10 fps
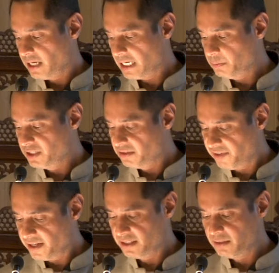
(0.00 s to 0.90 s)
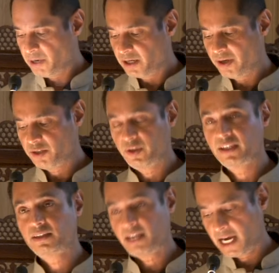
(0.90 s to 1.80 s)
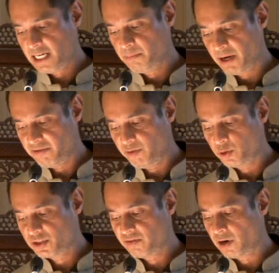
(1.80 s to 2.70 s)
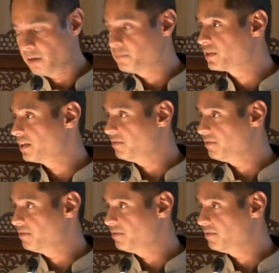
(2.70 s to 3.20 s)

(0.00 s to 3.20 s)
and be defended by rhetoric and by force of arms,